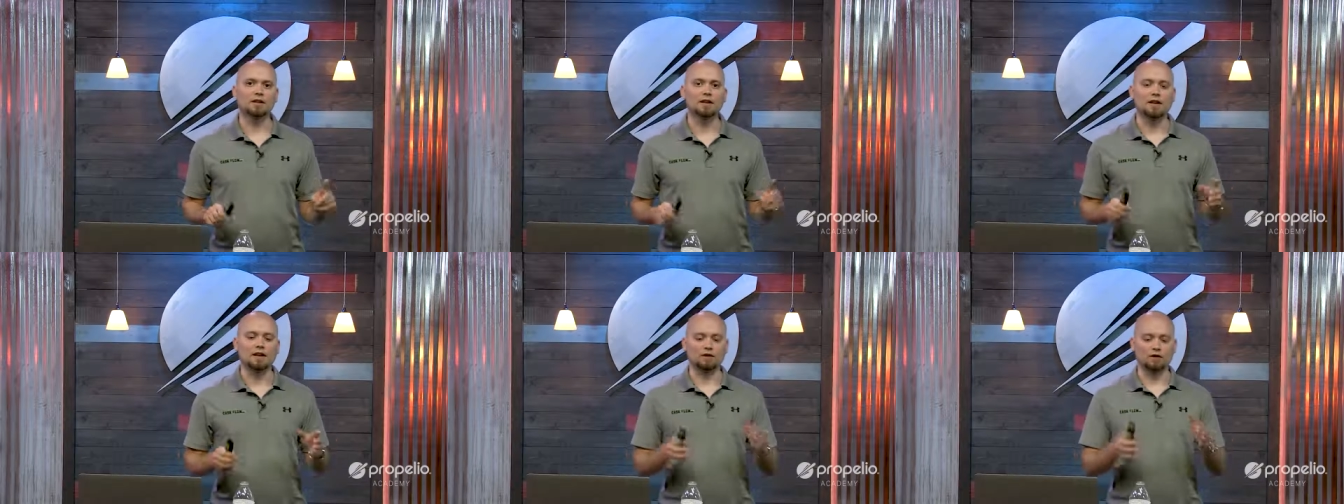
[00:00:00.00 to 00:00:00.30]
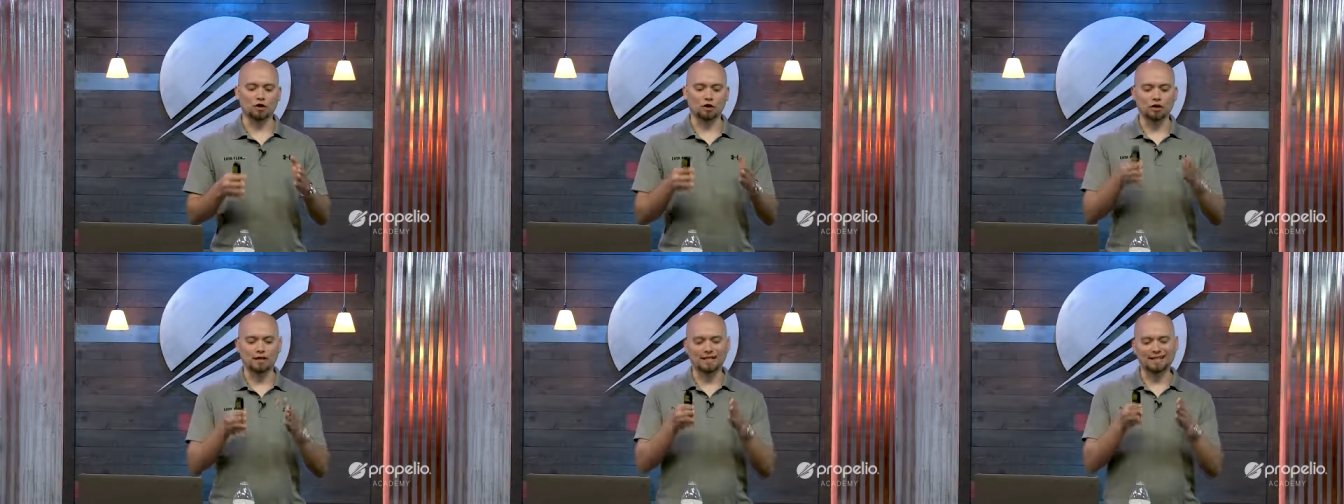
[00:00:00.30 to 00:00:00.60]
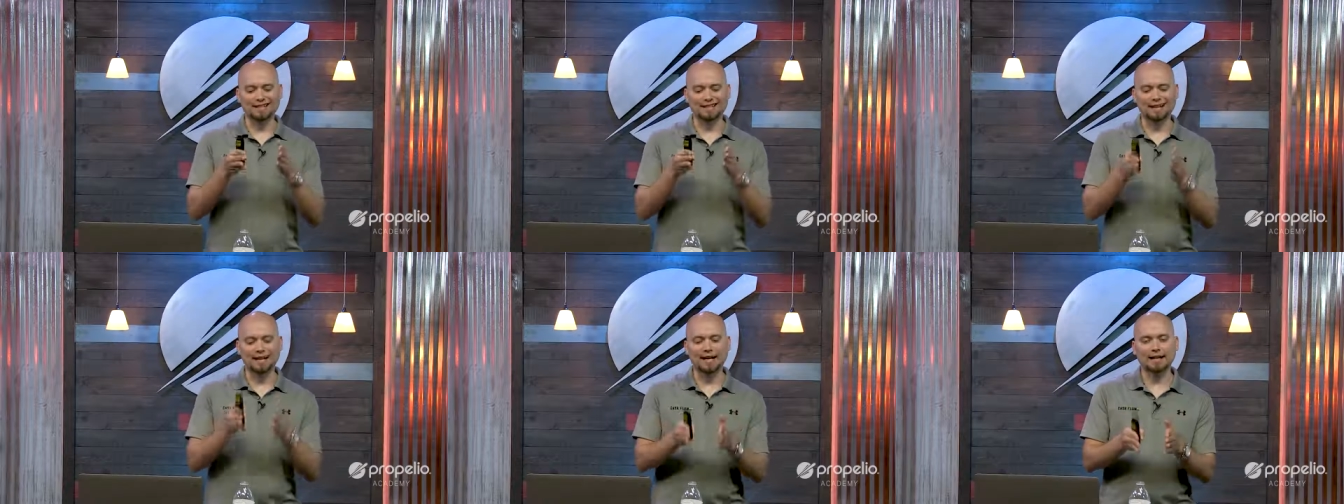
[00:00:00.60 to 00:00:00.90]
if you're in a
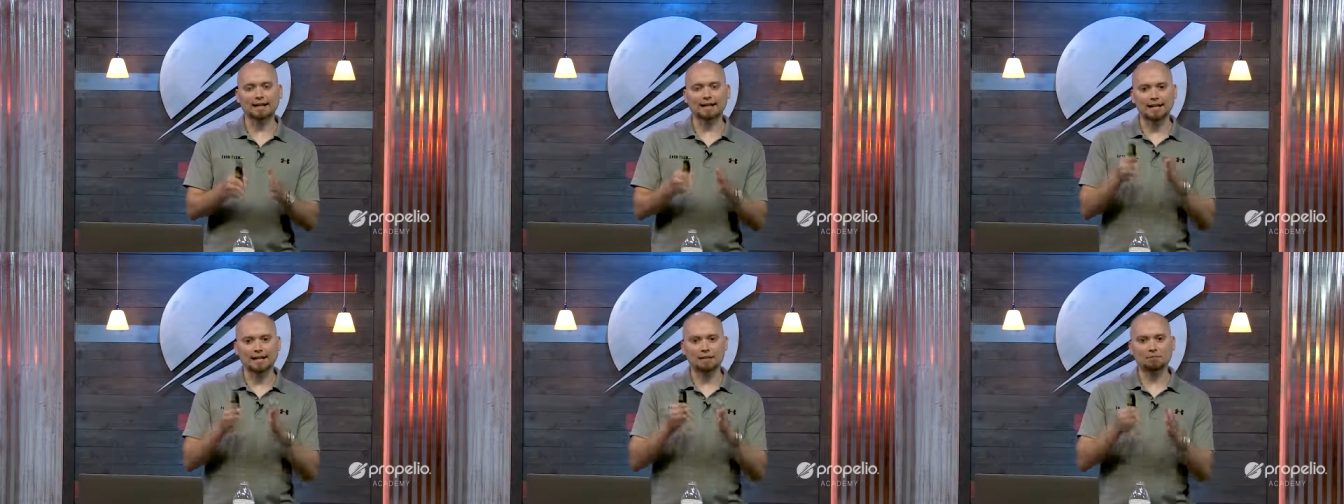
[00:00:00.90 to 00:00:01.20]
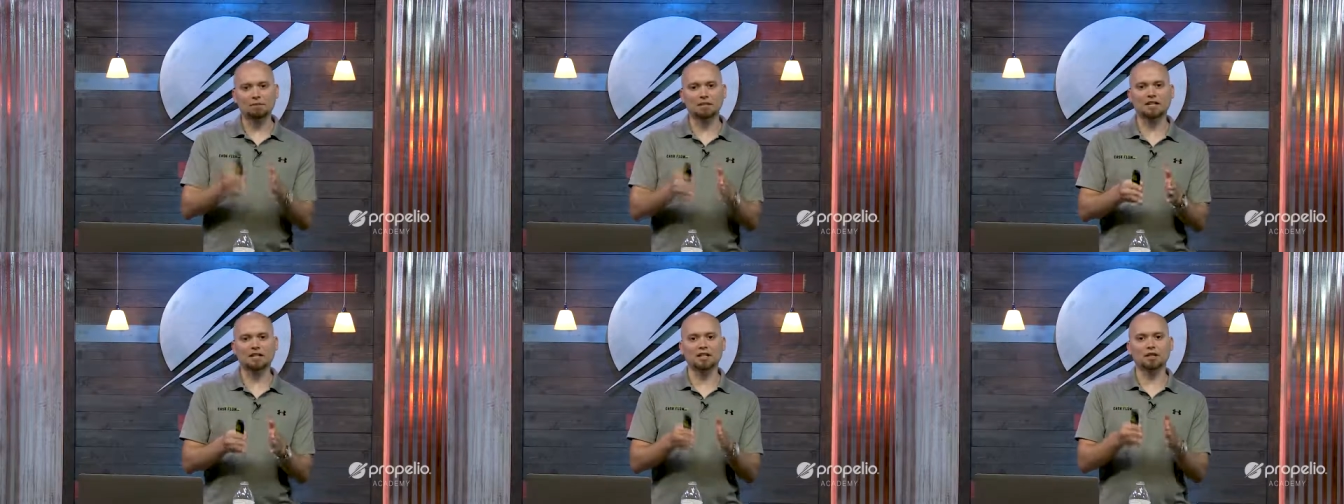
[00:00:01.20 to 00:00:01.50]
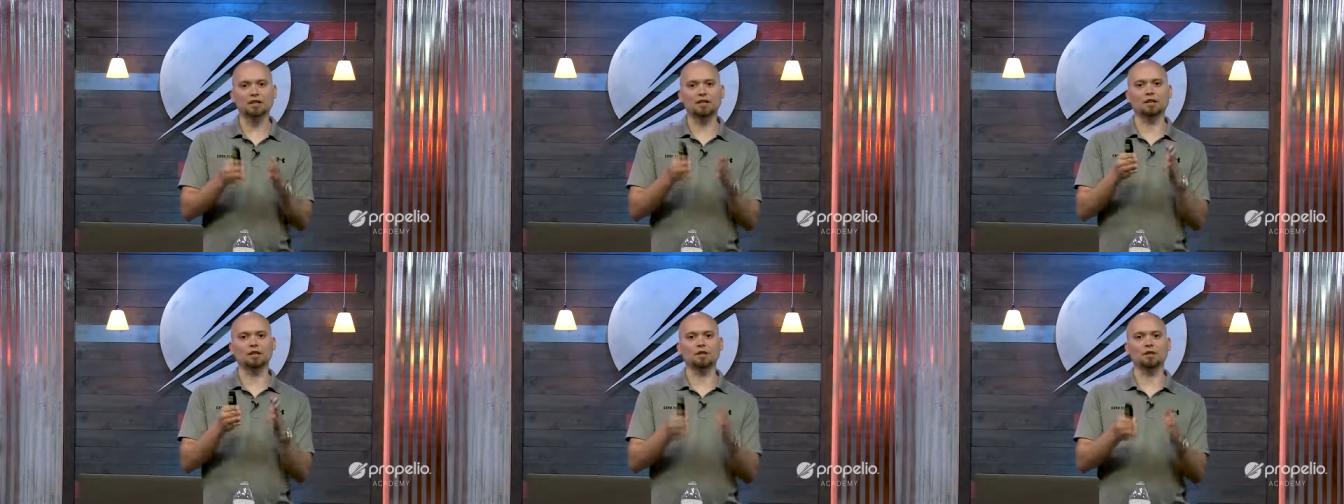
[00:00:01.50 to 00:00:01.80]
second lien
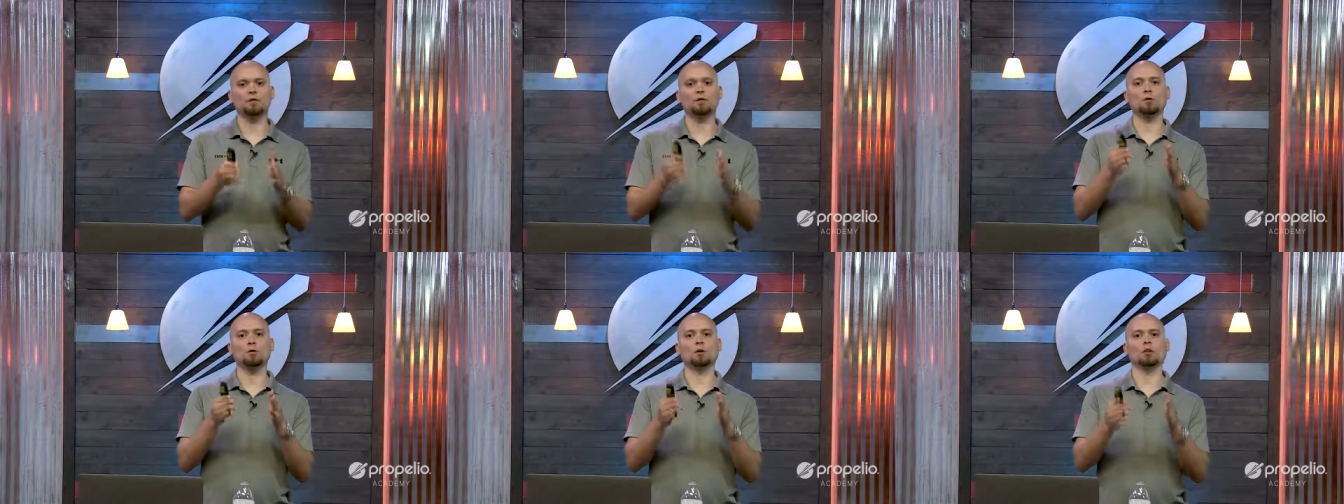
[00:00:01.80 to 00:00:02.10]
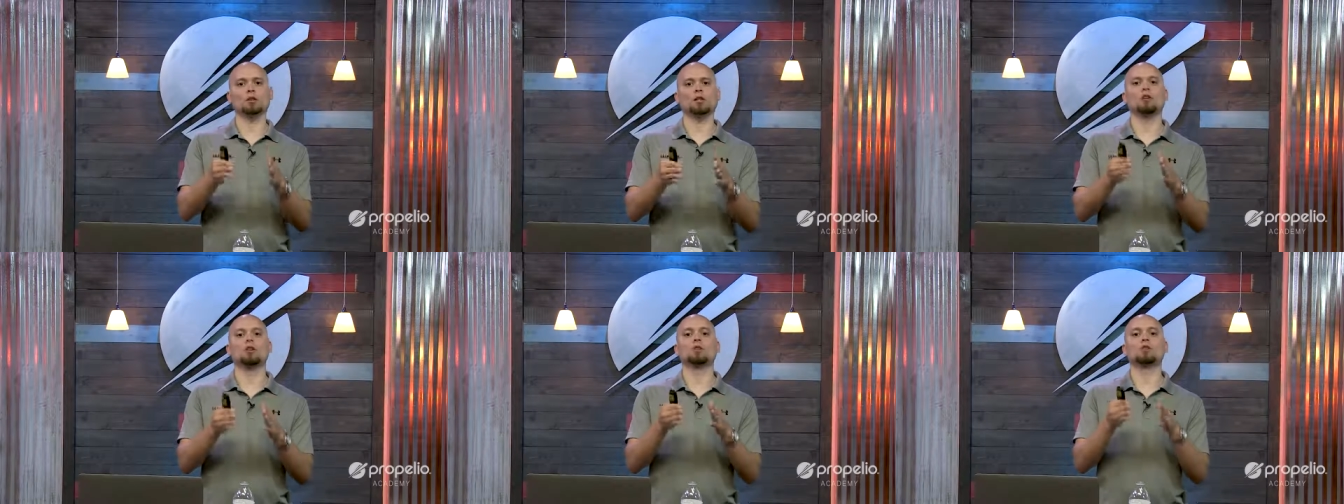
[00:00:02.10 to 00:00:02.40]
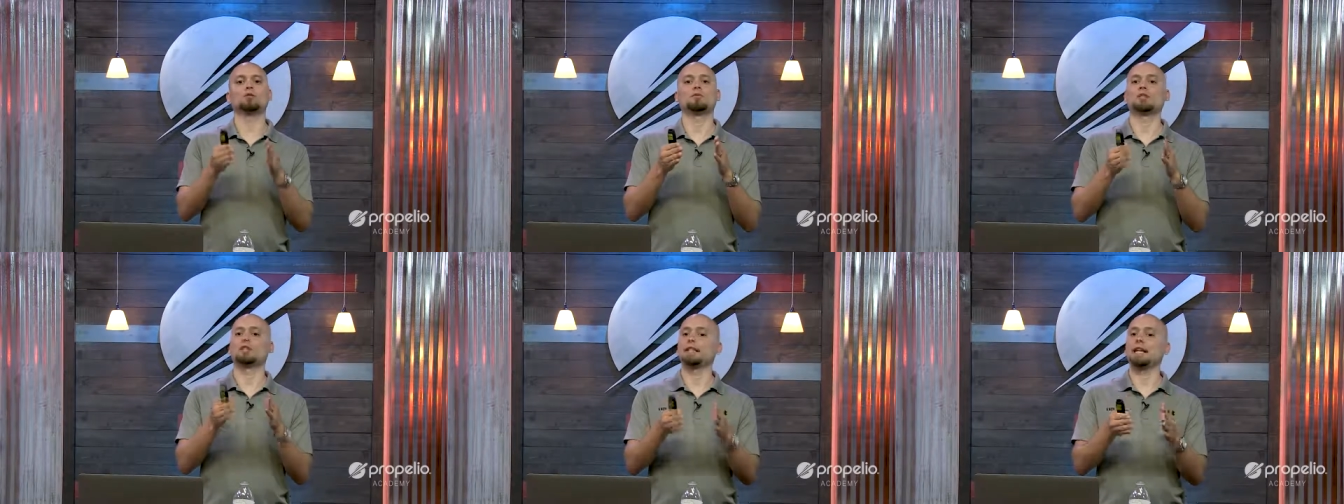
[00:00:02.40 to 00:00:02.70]
position and you foreclose, well,